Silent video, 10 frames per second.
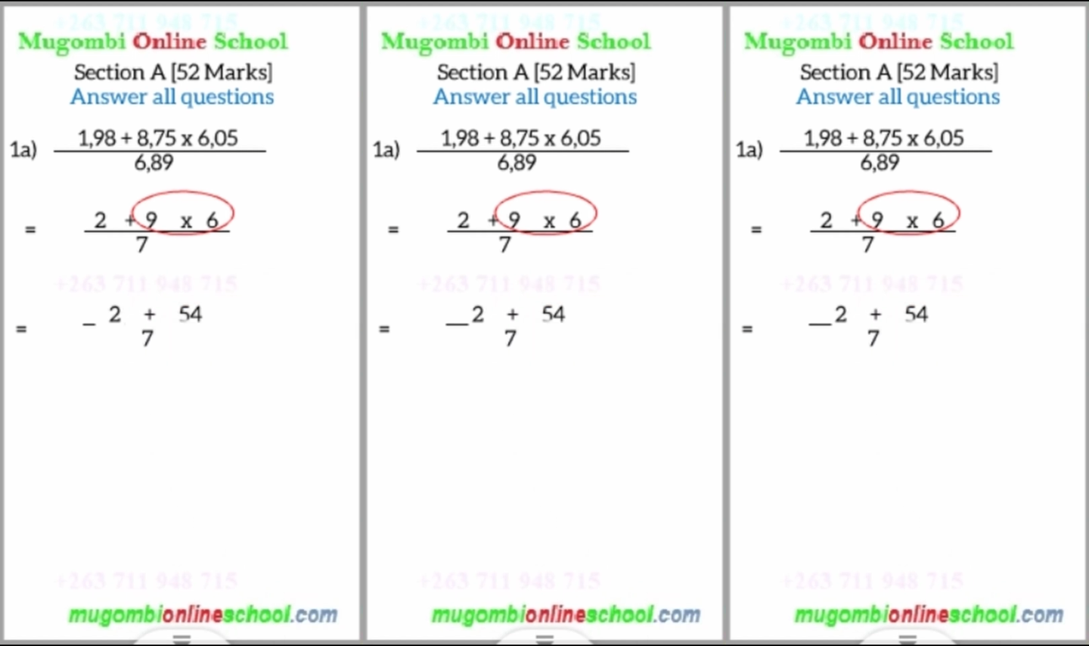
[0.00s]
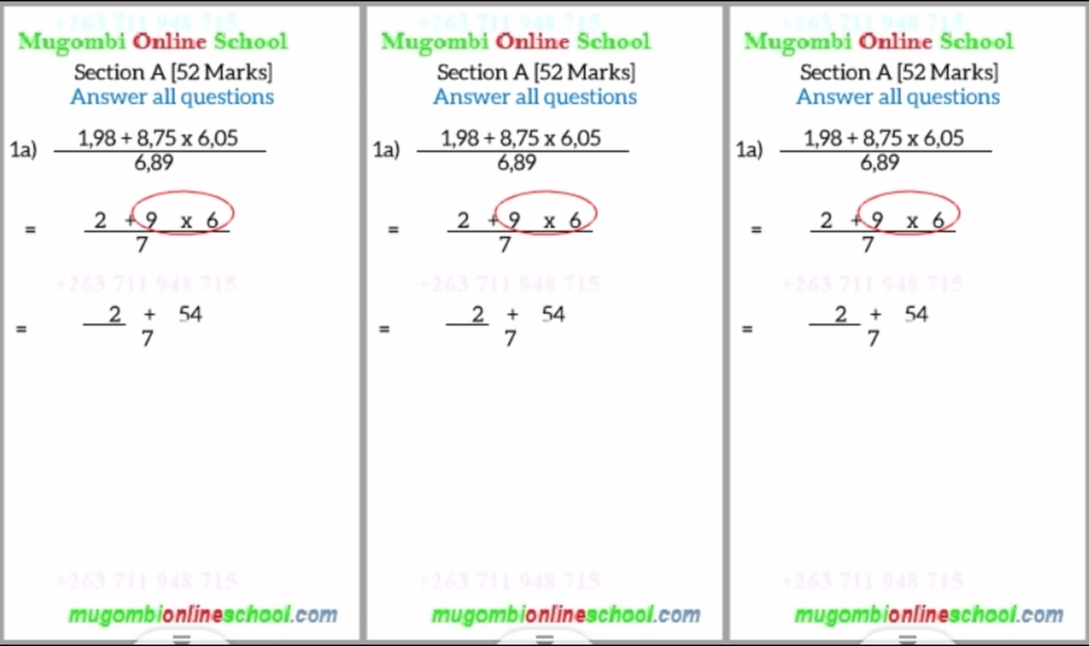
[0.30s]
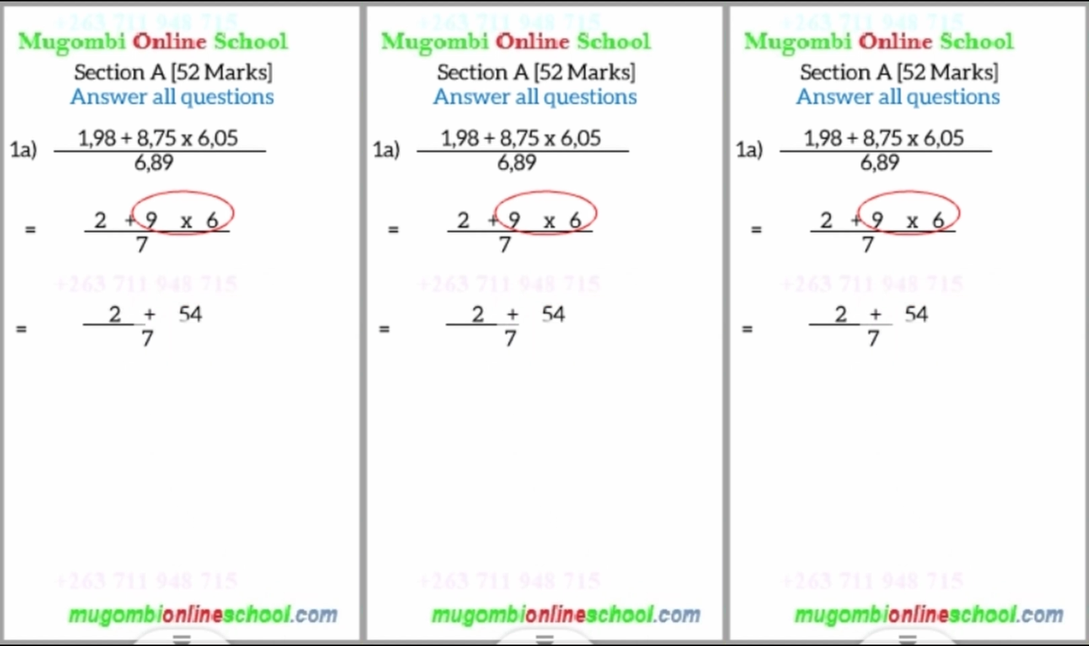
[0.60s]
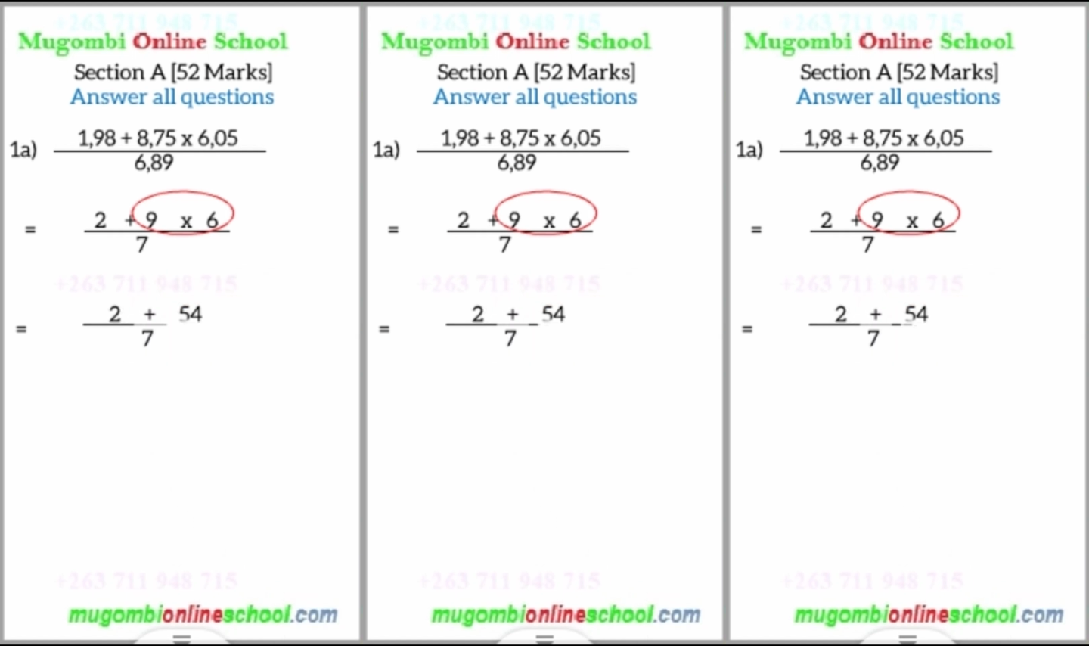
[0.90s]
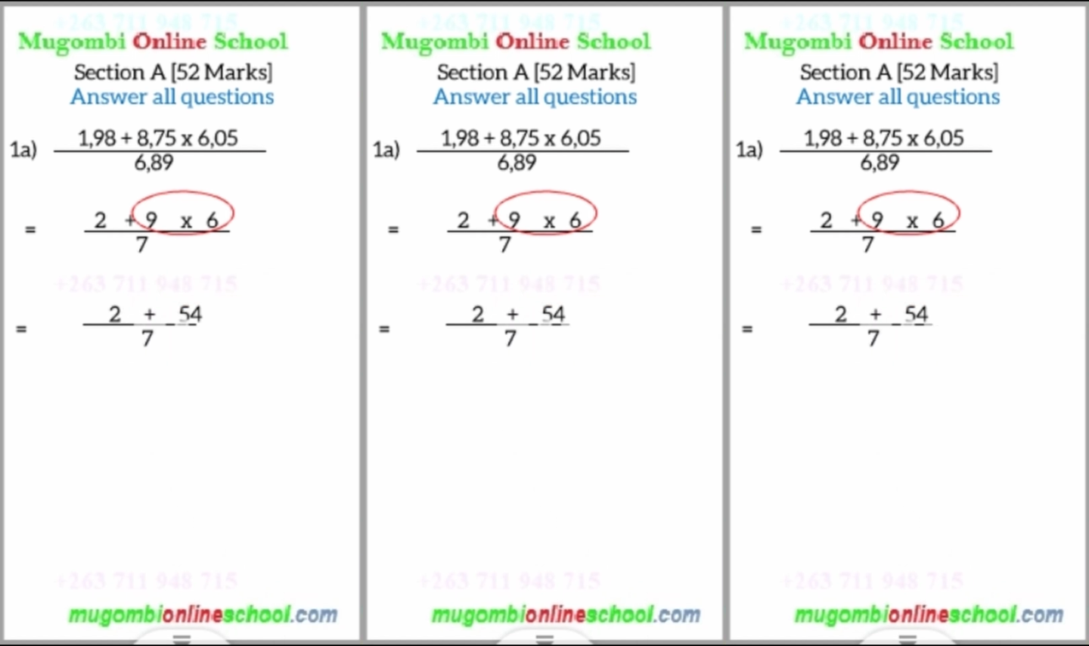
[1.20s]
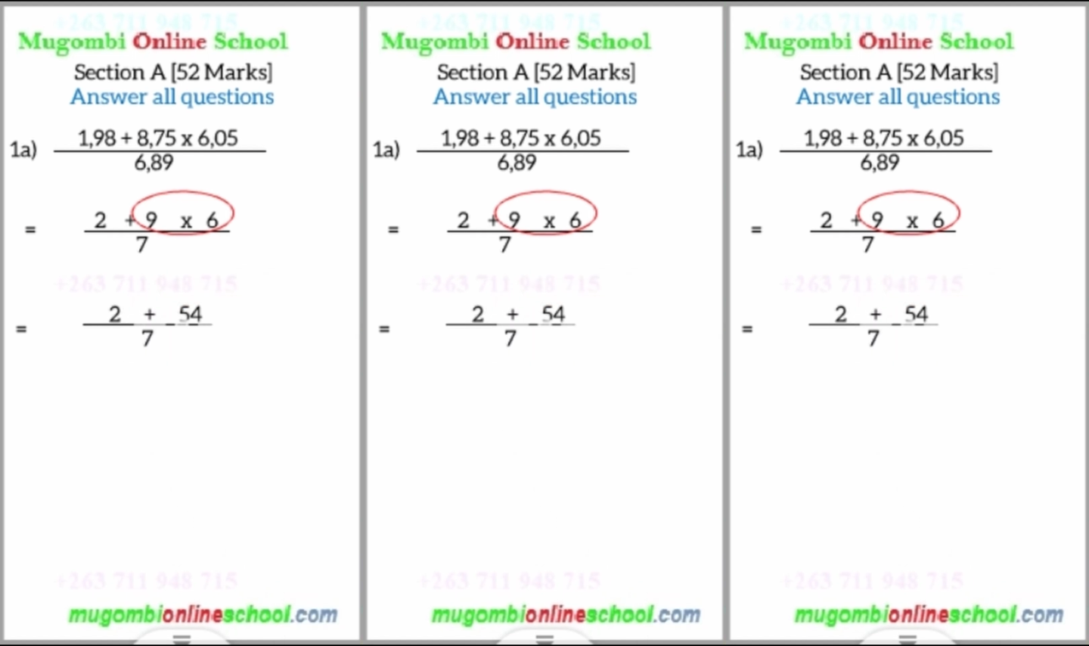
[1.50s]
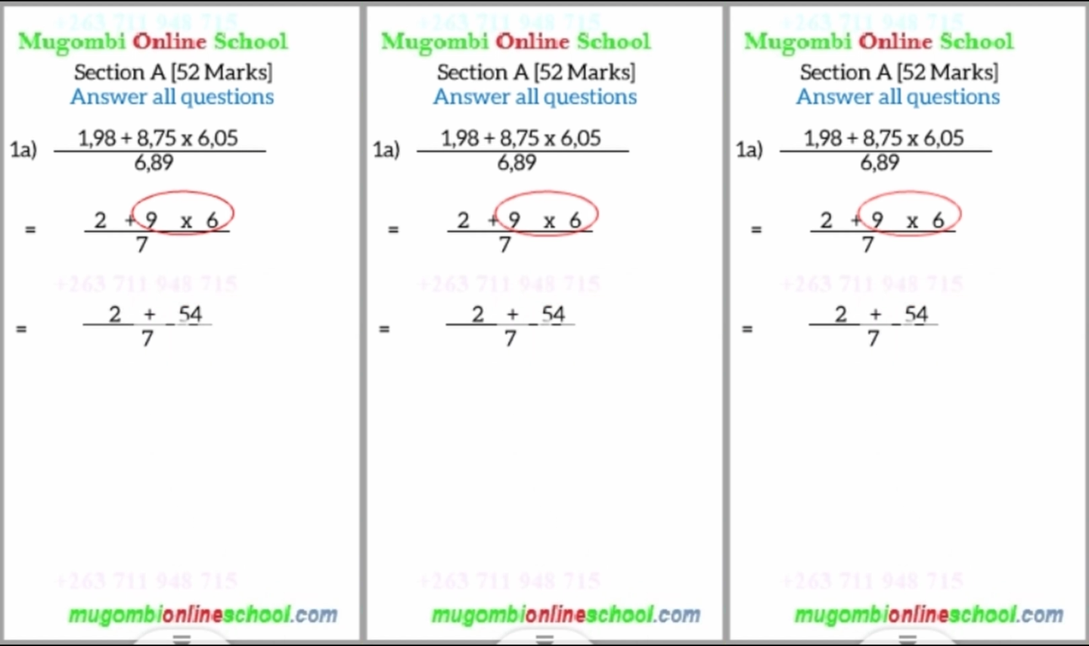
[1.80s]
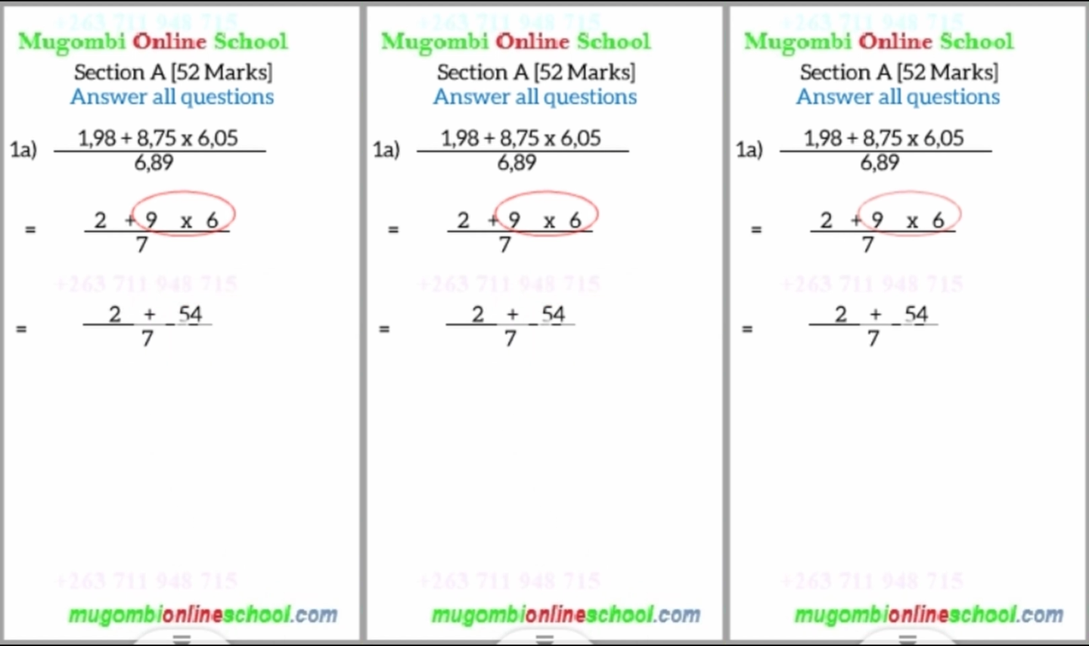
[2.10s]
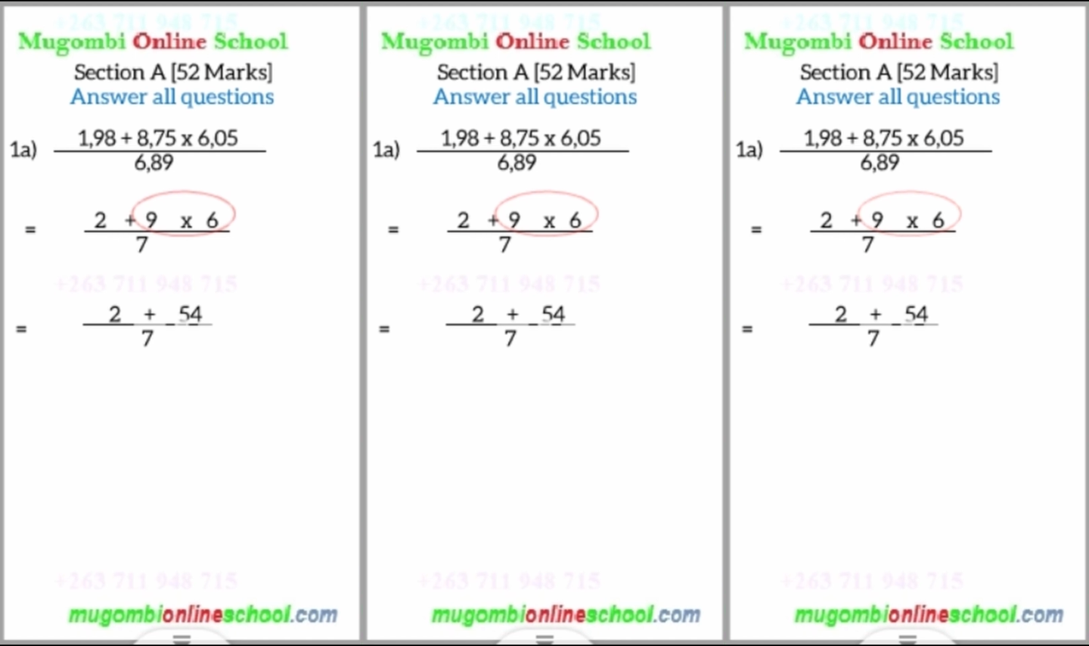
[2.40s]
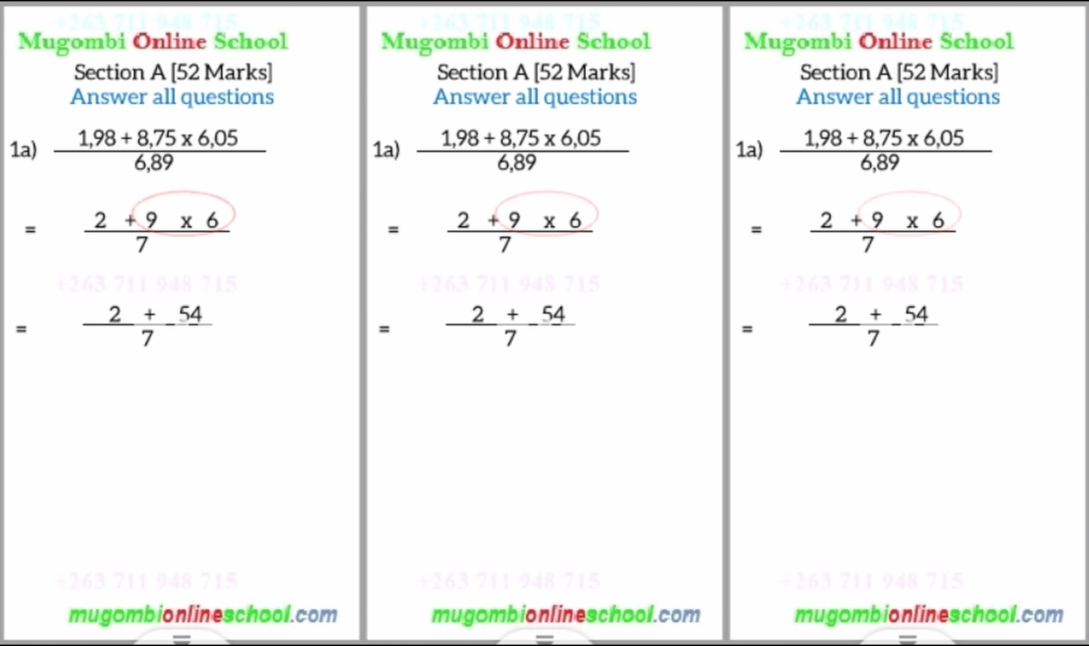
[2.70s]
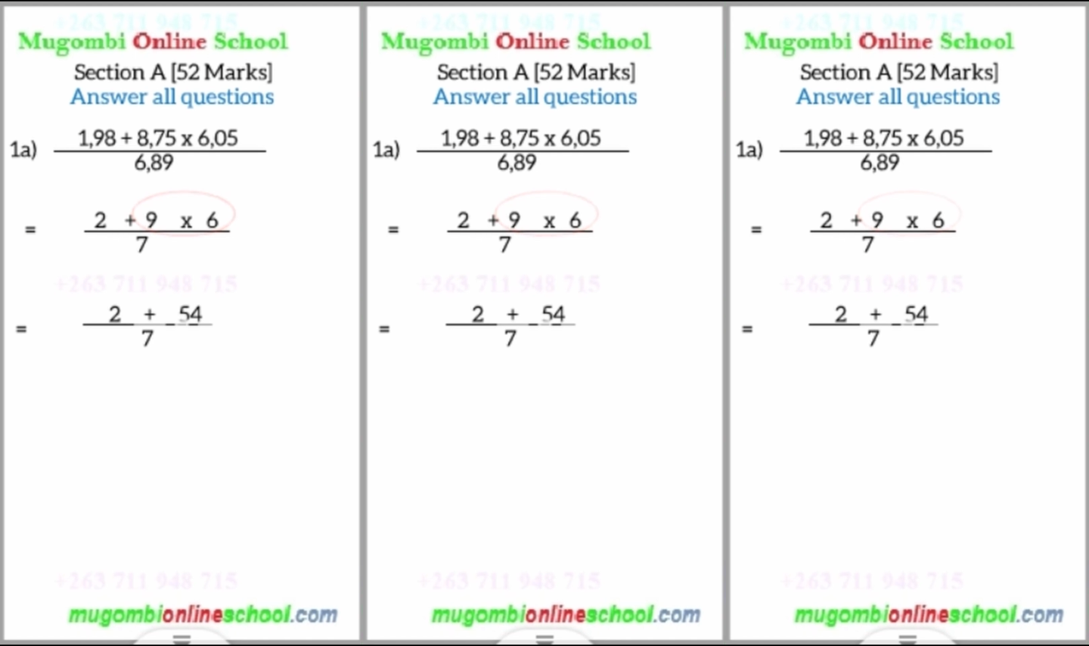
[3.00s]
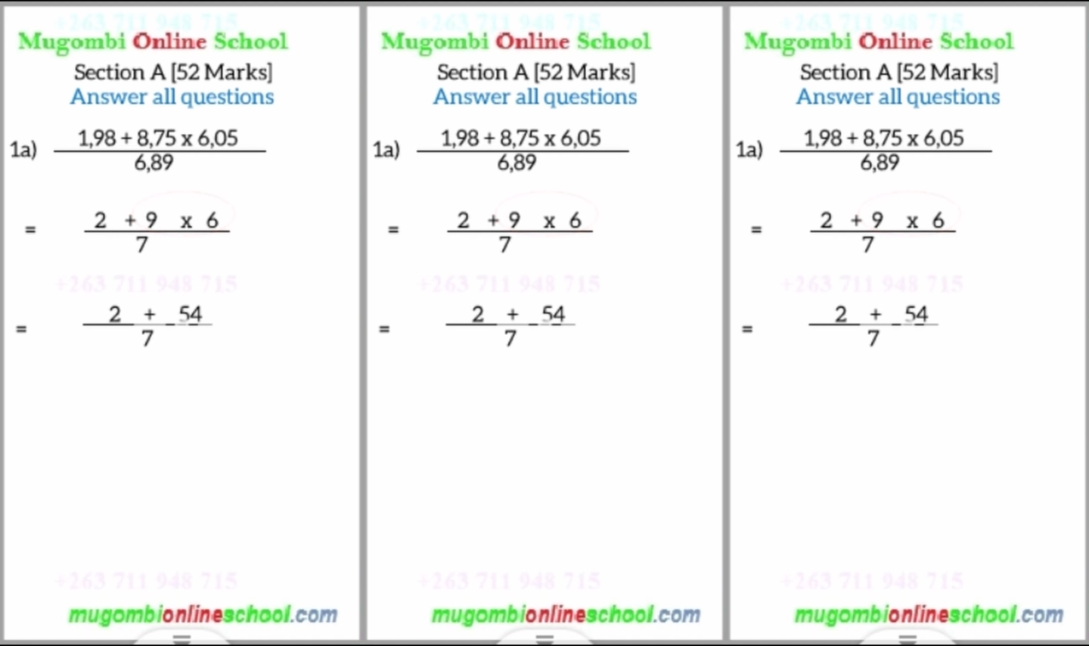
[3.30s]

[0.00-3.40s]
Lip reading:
No face is visible, so there are no lips to read.